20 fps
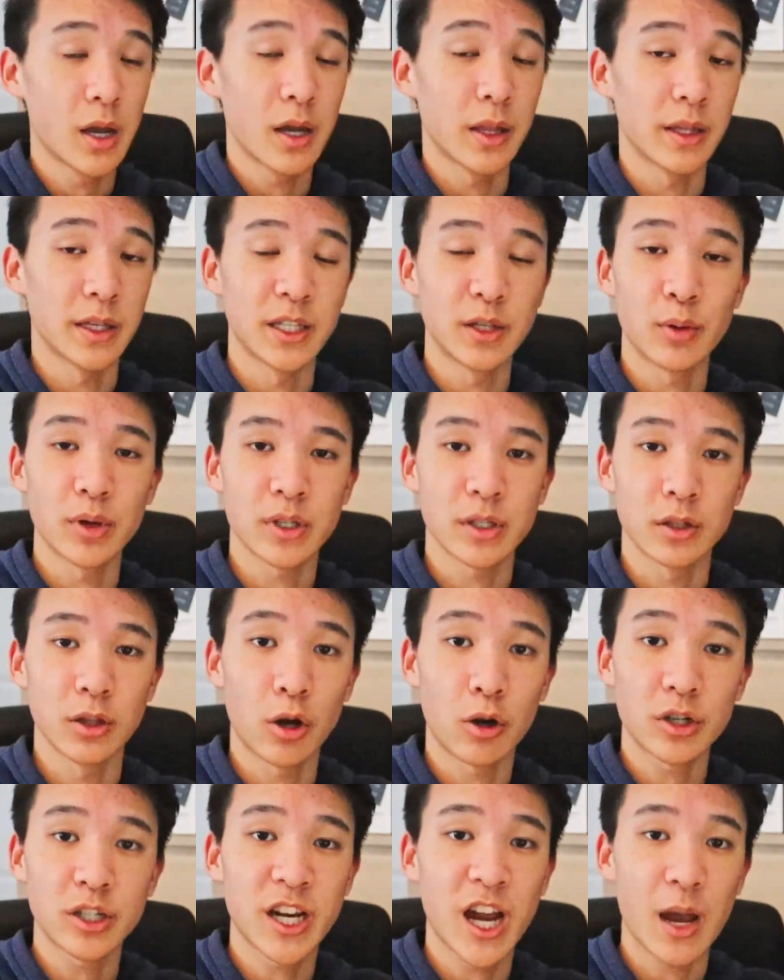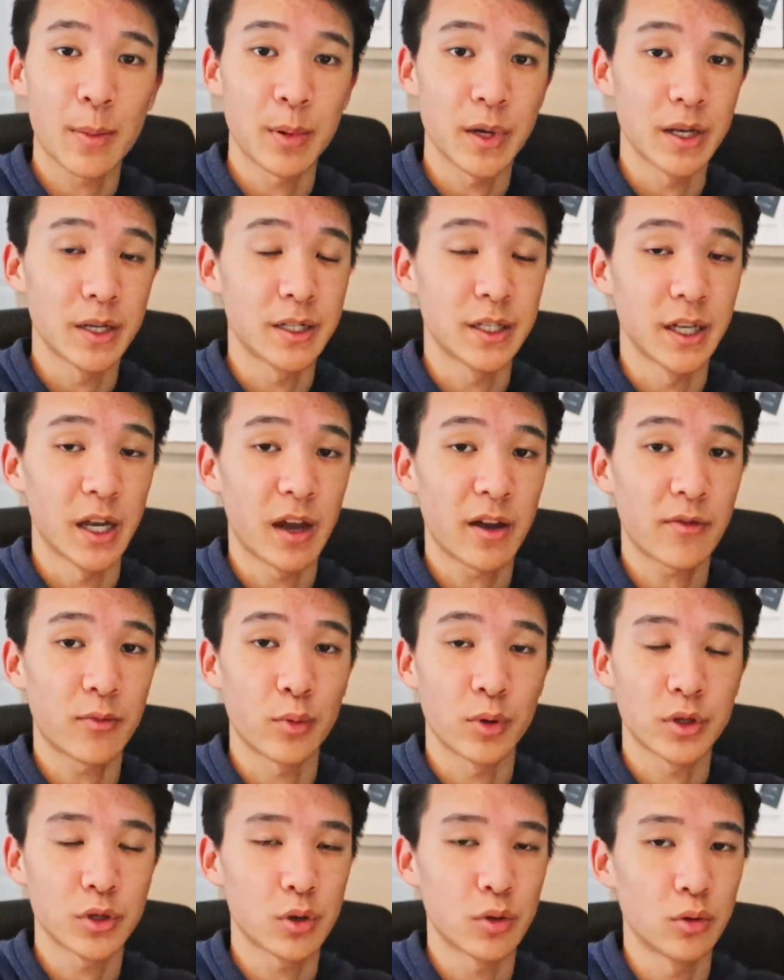The US large cap ETF,
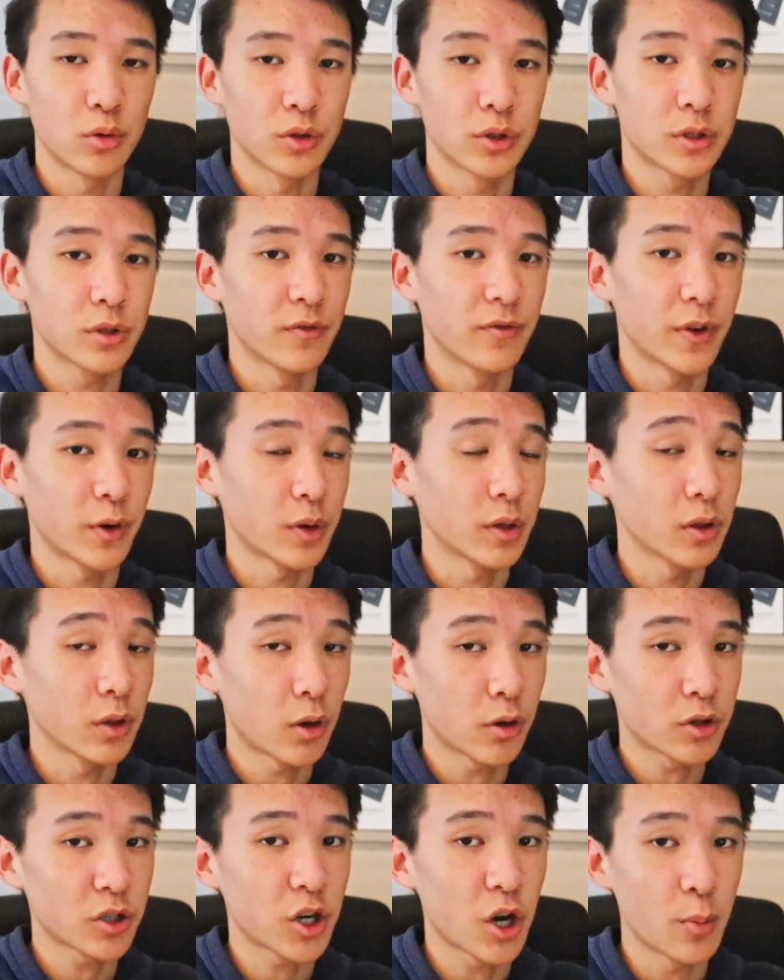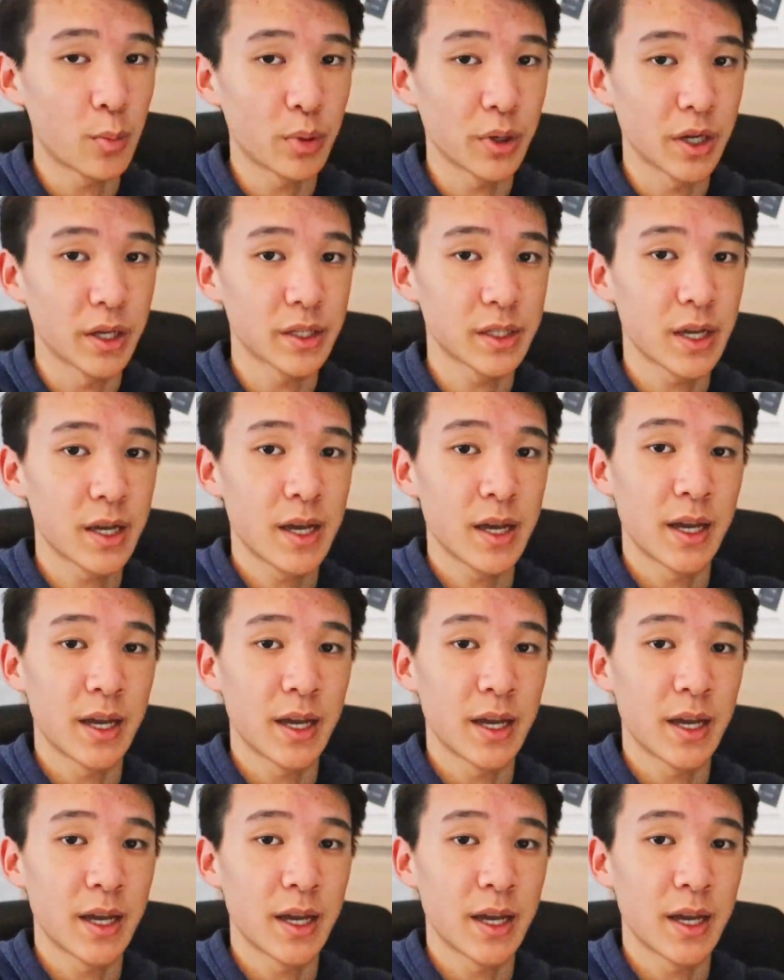which holds very large companies,